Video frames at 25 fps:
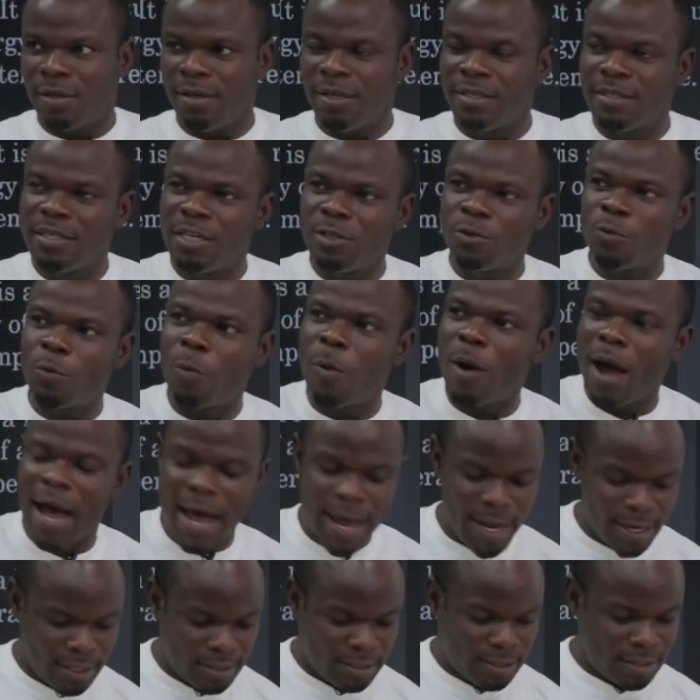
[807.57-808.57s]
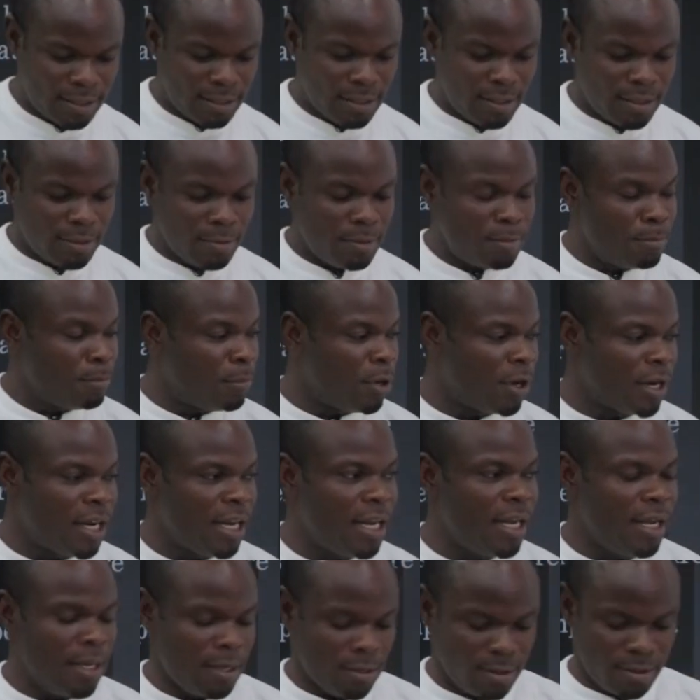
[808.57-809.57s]
Is it white
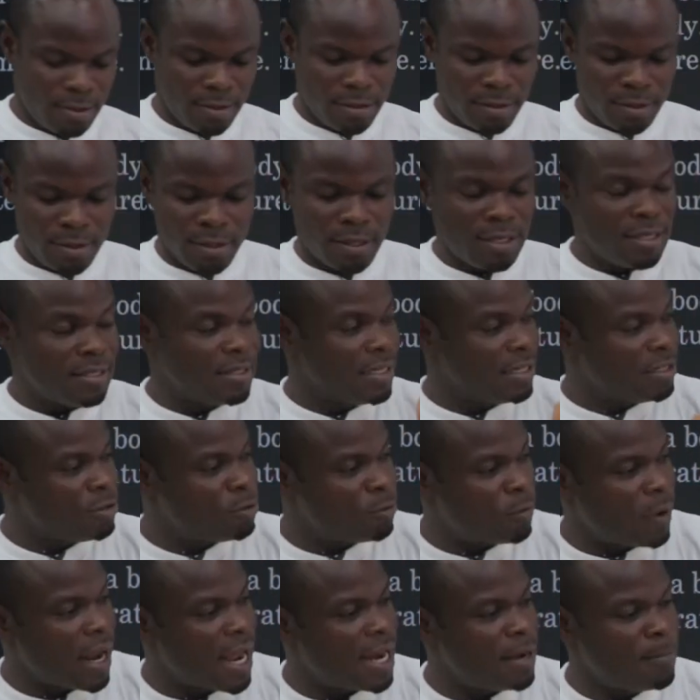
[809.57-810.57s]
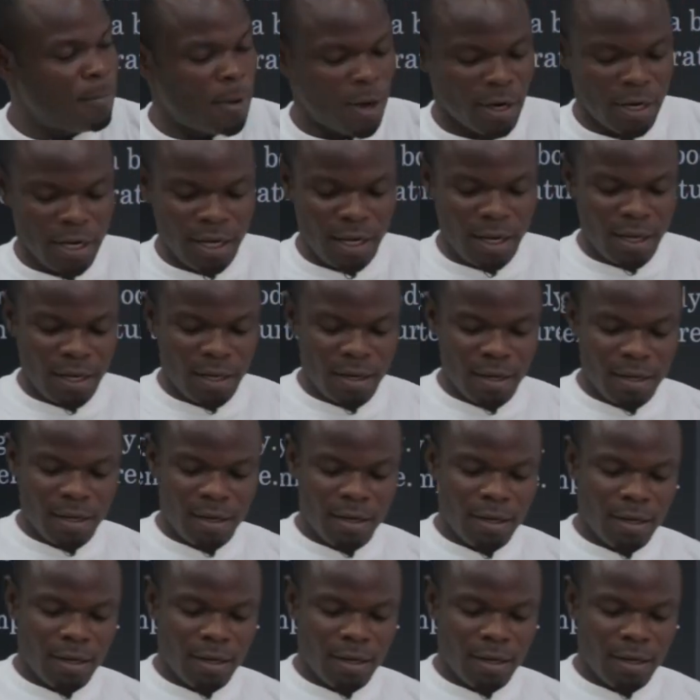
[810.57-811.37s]
body? Is it red body?